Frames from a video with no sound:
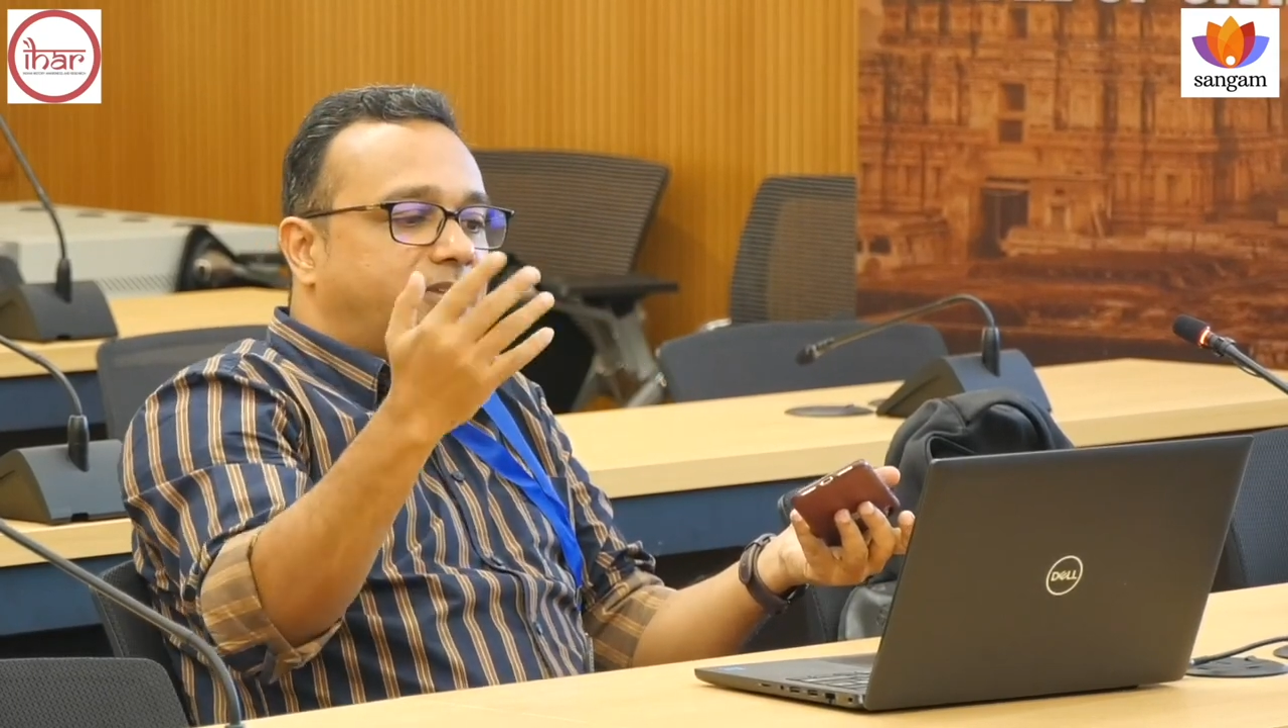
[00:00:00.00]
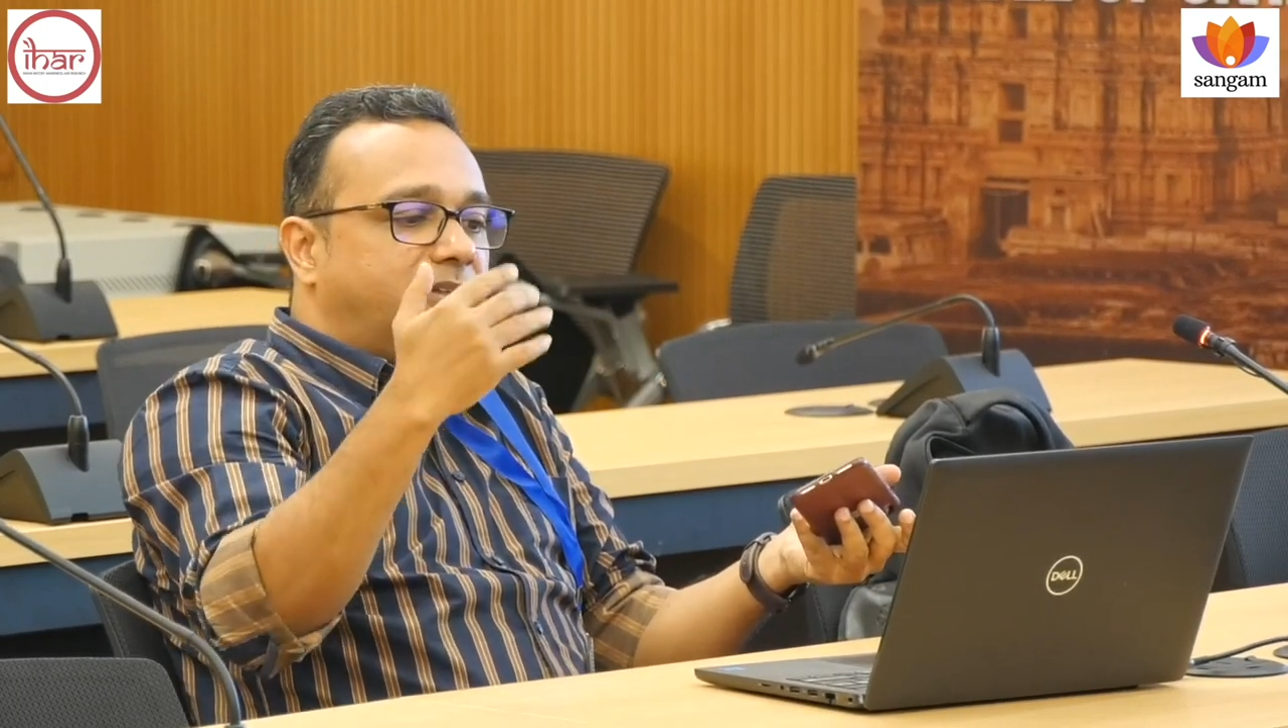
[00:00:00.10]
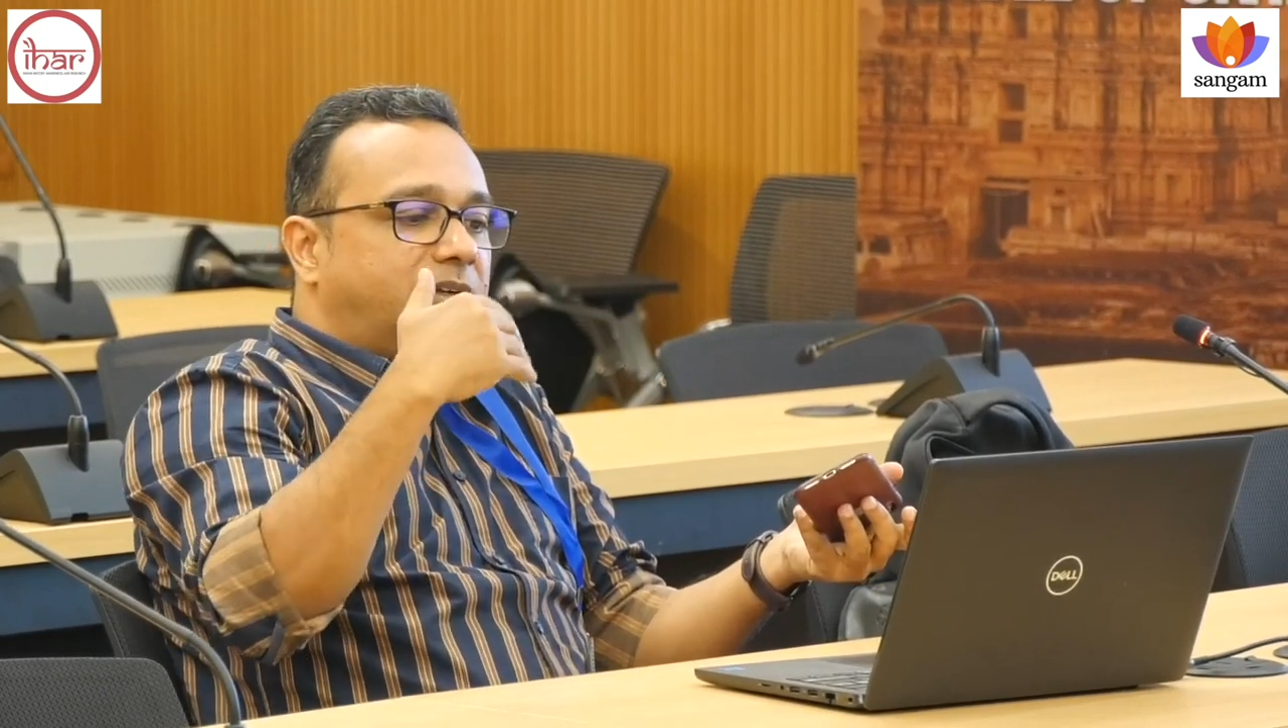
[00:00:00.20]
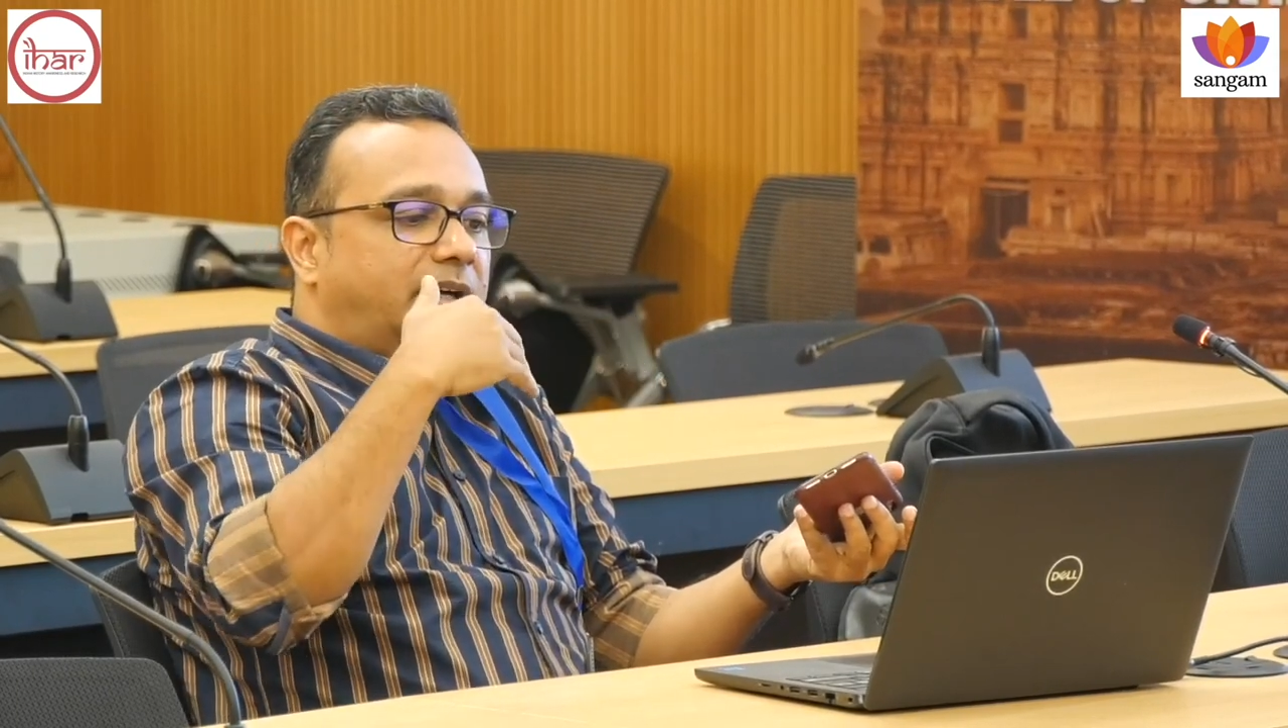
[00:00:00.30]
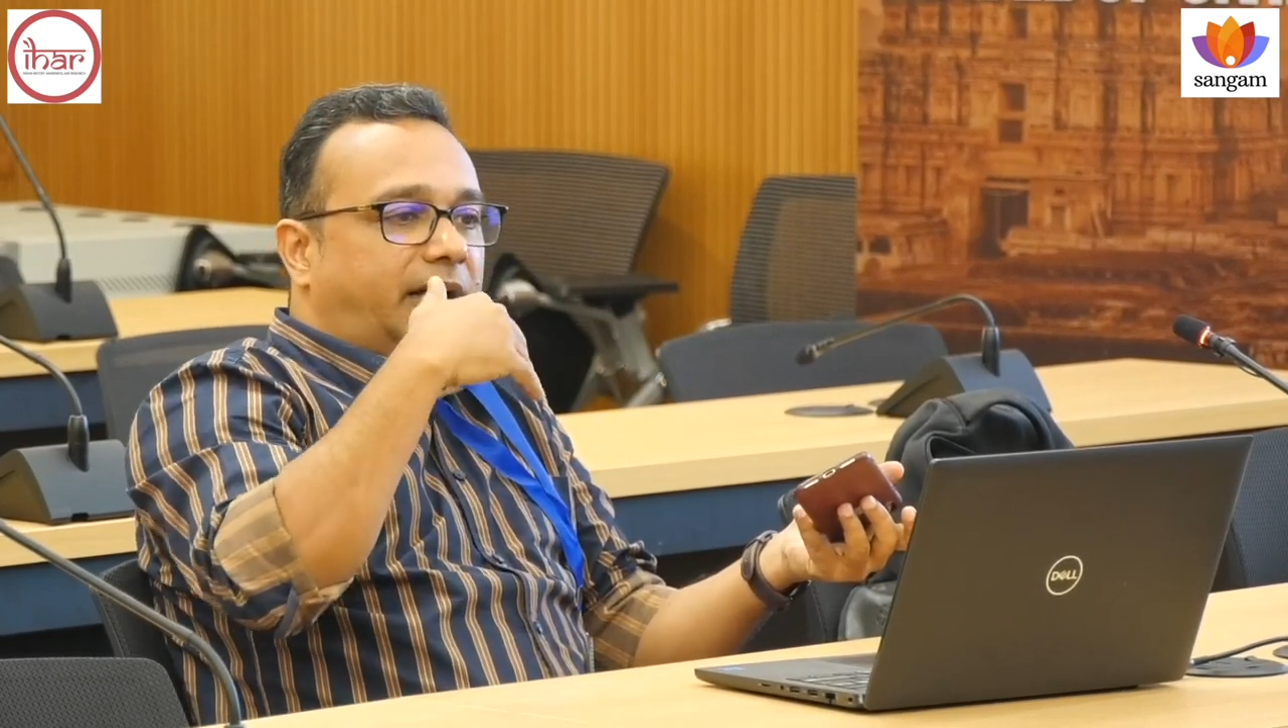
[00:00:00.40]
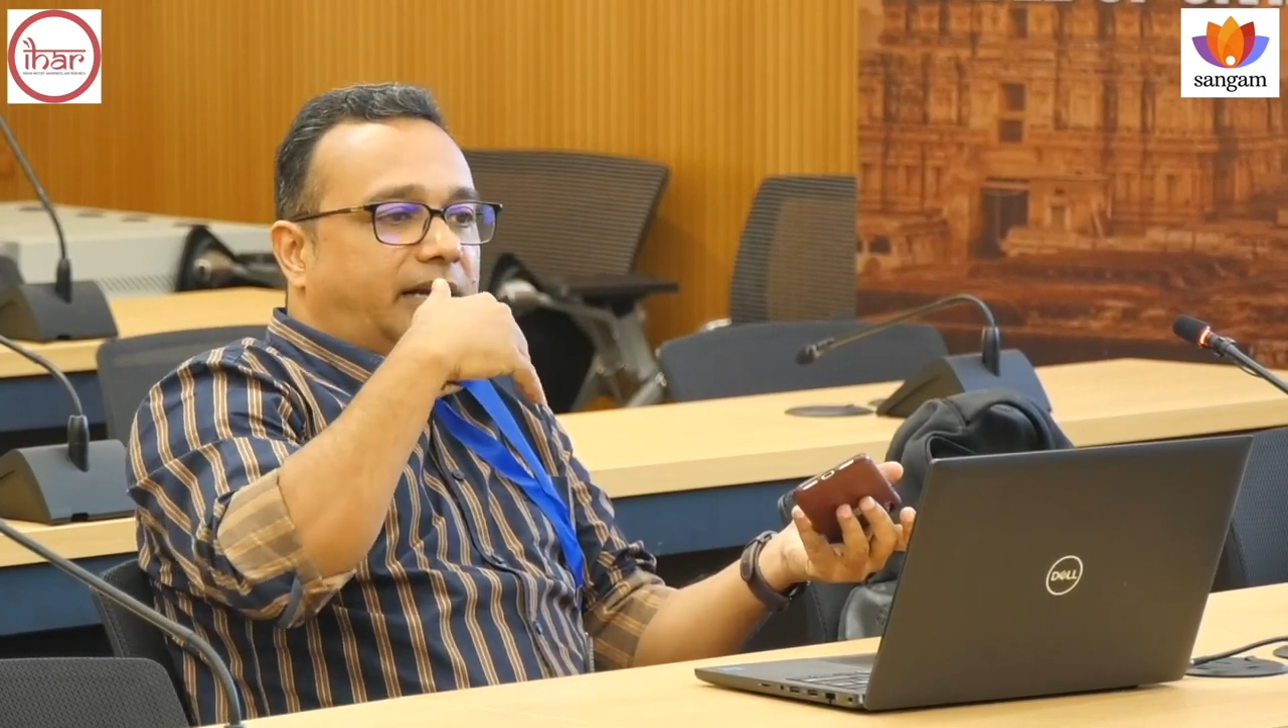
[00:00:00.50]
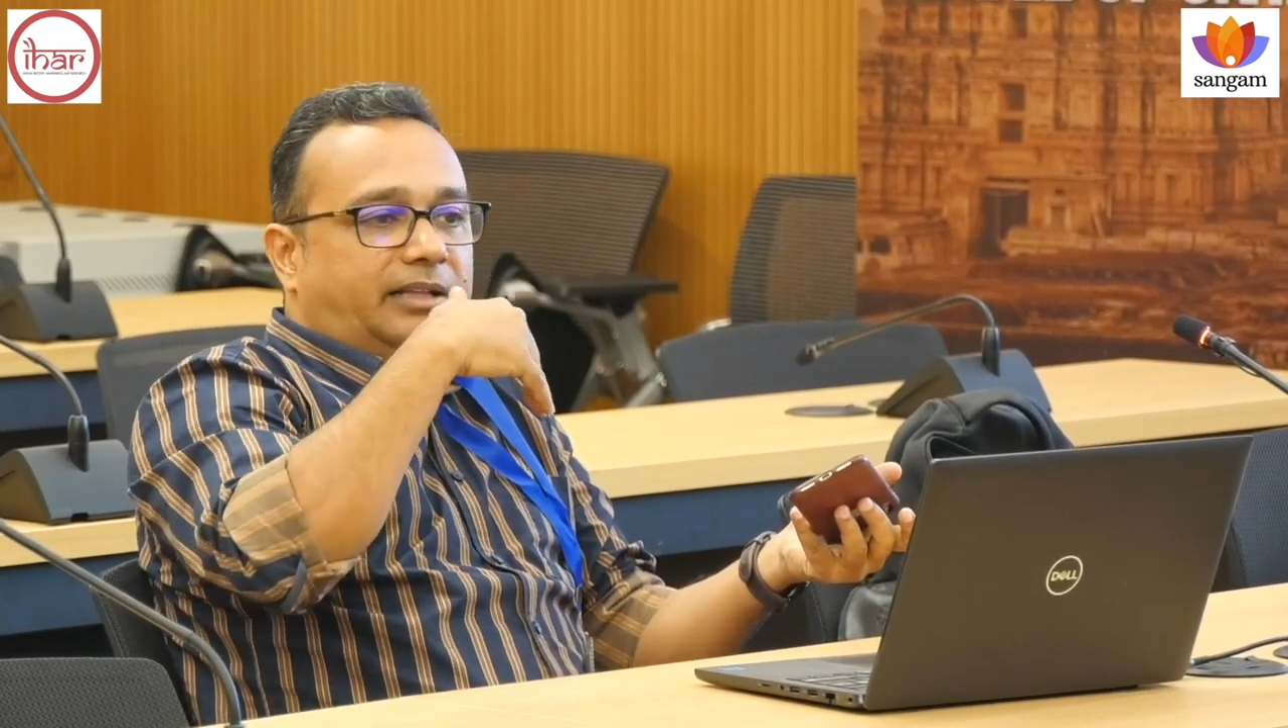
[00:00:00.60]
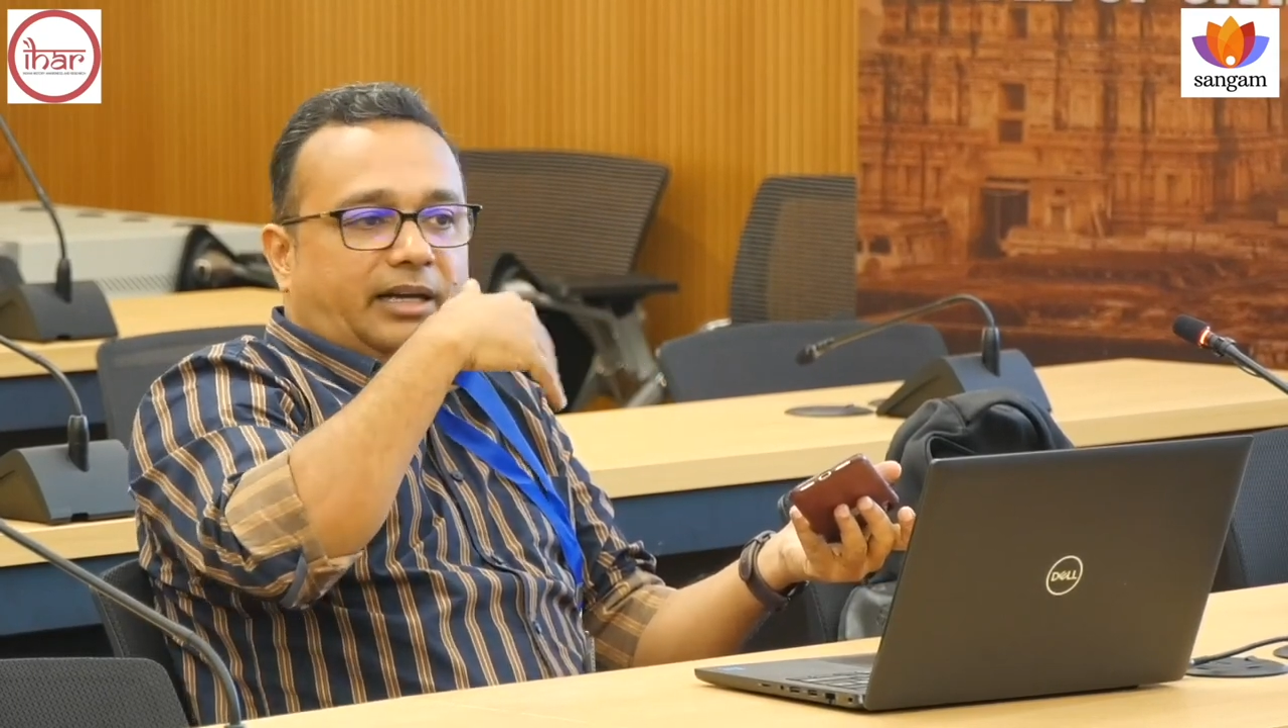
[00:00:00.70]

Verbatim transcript: uh,